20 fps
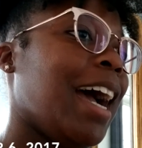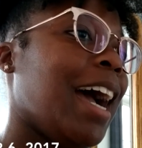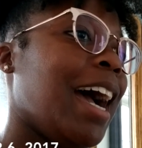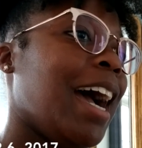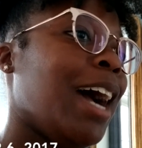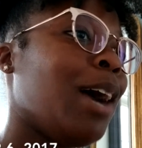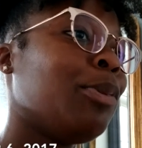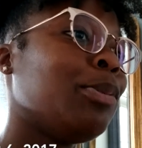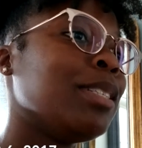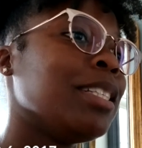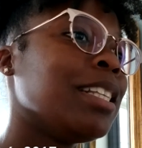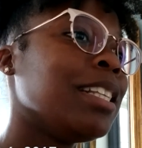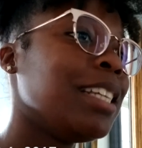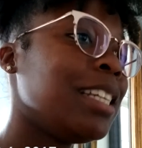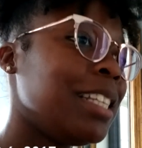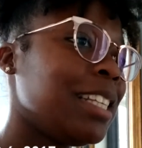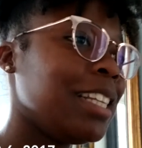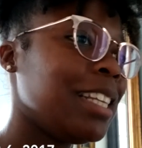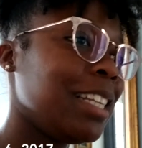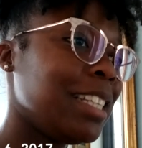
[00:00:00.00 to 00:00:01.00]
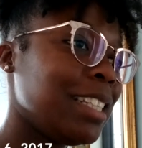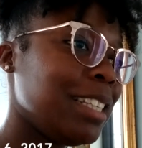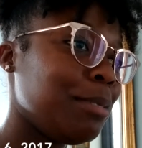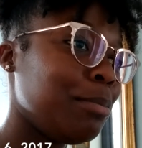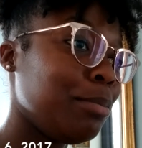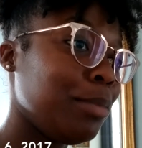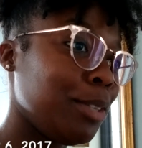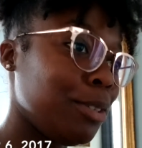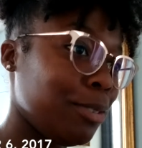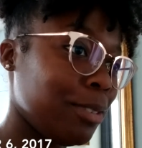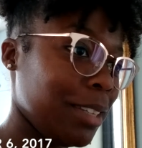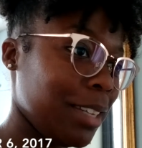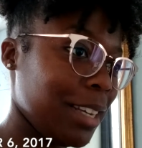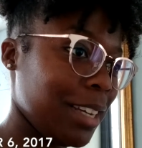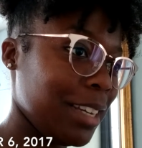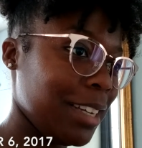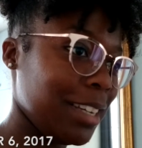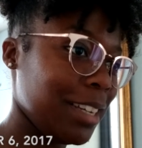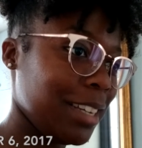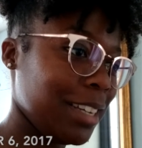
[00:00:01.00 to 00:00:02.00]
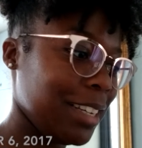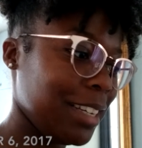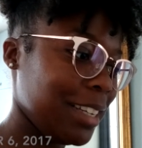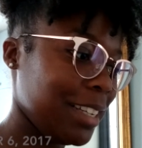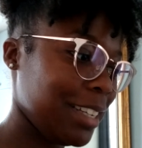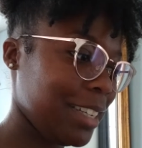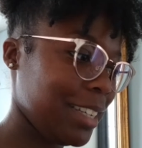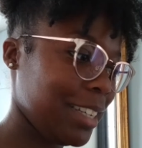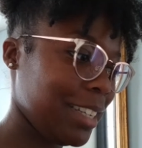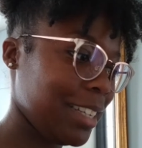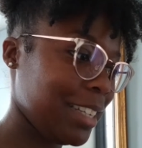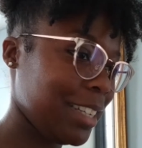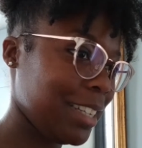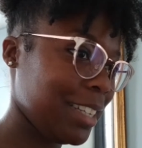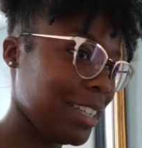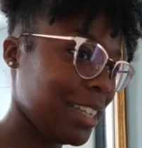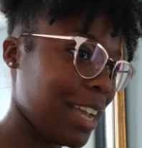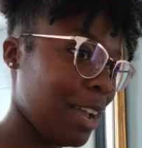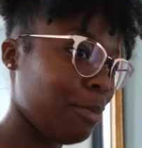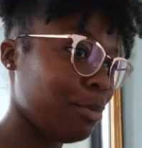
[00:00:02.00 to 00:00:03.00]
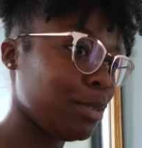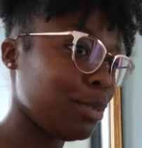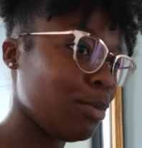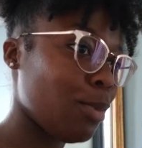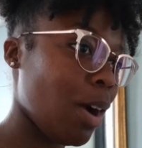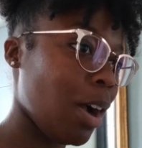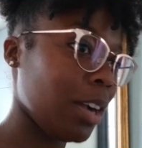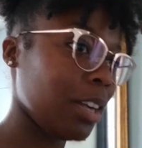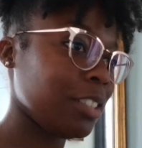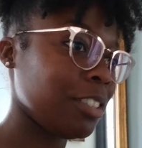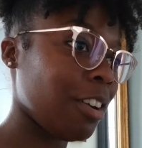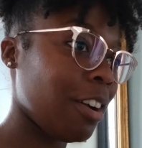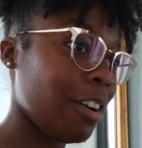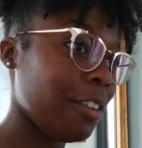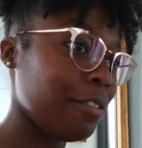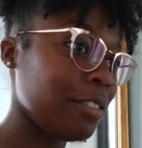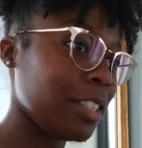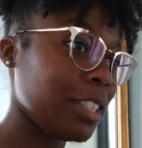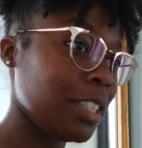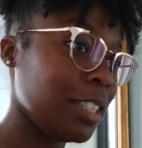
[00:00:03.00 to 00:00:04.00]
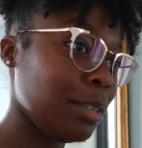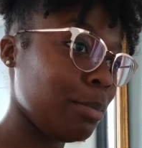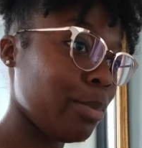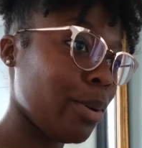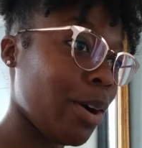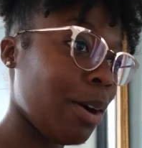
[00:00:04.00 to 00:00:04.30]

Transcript: I was listening to music. I was walking to Office Depot.